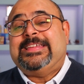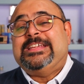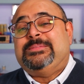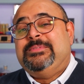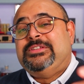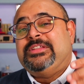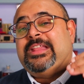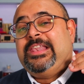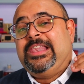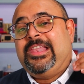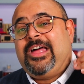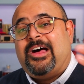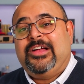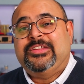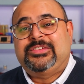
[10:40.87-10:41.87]
takes me to the
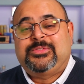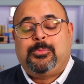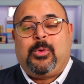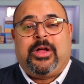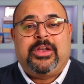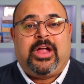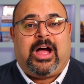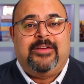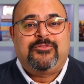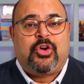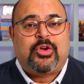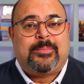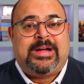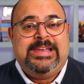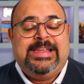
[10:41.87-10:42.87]
last one I've
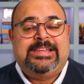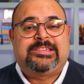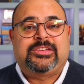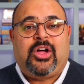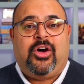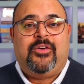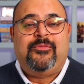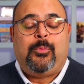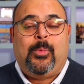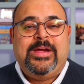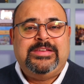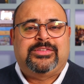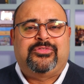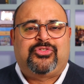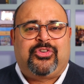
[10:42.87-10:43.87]
got on my list of
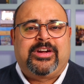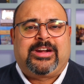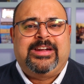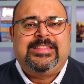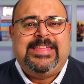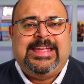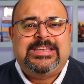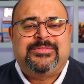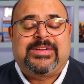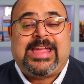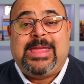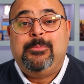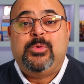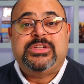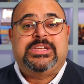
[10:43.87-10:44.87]
ways of triggering the end of a
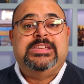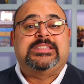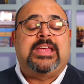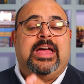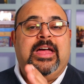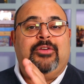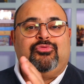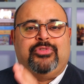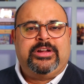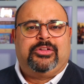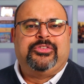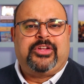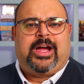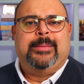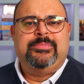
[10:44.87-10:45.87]
game, which is
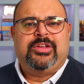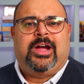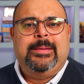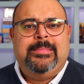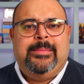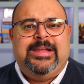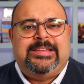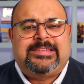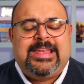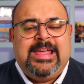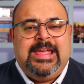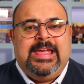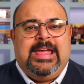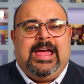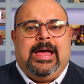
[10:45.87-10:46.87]
real-time time limits.
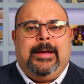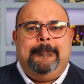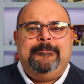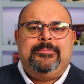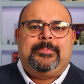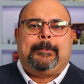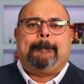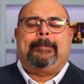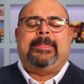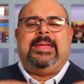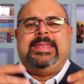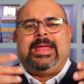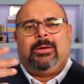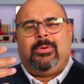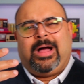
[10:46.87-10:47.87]

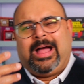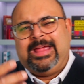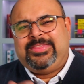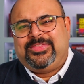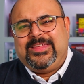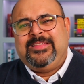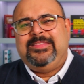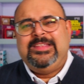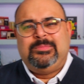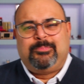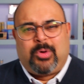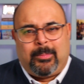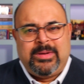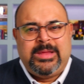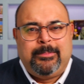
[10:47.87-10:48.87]
Now, I think these
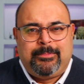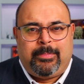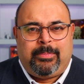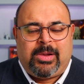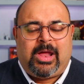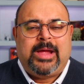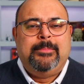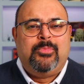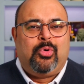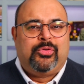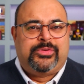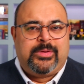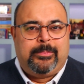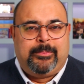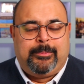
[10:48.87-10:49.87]
probably apply more
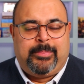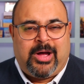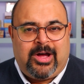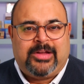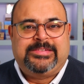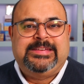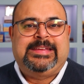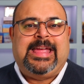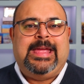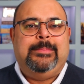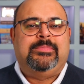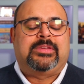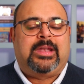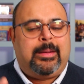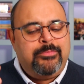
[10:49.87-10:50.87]
to party
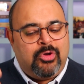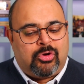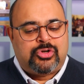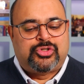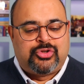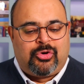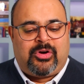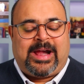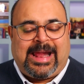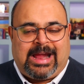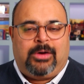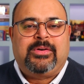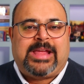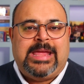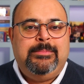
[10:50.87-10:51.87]
games, and I'm not sure
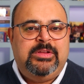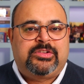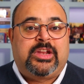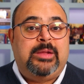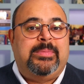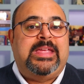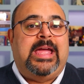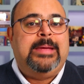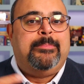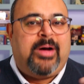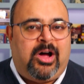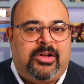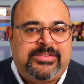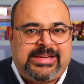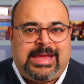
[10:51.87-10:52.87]
our game is going to be a
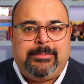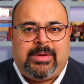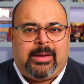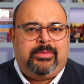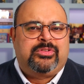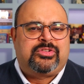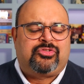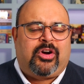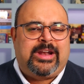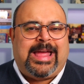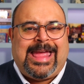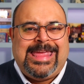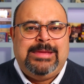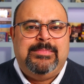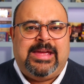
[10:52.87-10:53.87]
party game. I was trying to
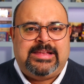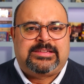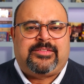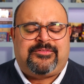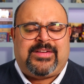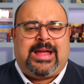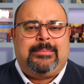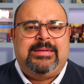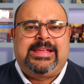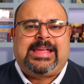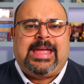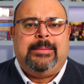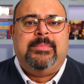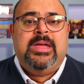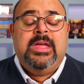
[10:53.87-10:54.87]
aim it as a family
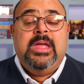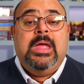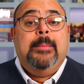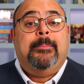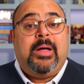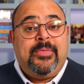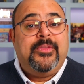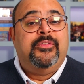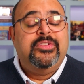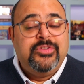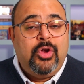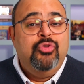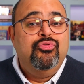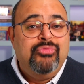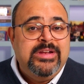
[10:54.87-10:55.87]
game, but there is
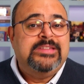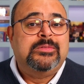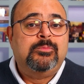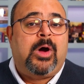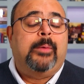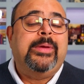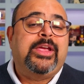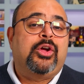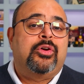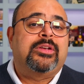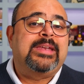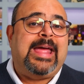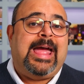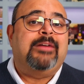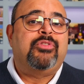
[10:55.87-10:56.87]
no reason why we
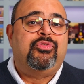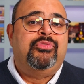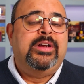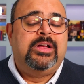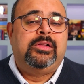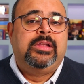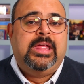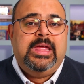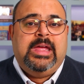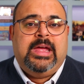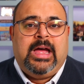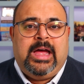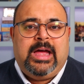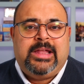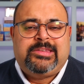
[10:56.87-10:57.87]
couldn't have a real
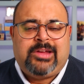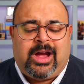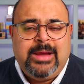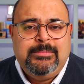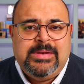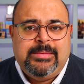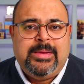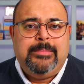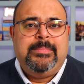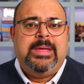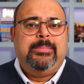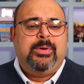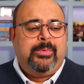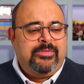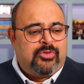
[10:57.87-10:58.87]
time limit.
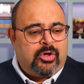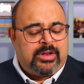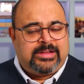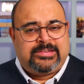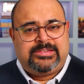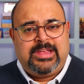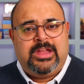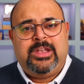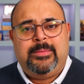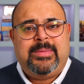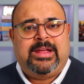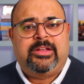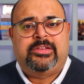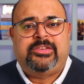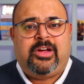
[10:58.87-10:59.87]
Maybe we've got a certain
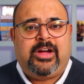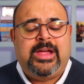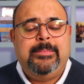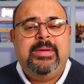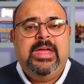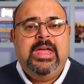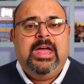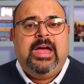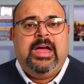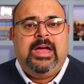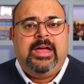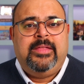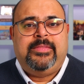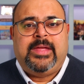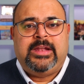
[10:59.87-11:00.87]
amount of time
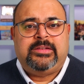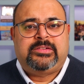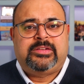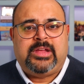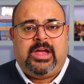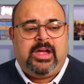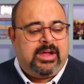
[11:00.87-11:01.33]
that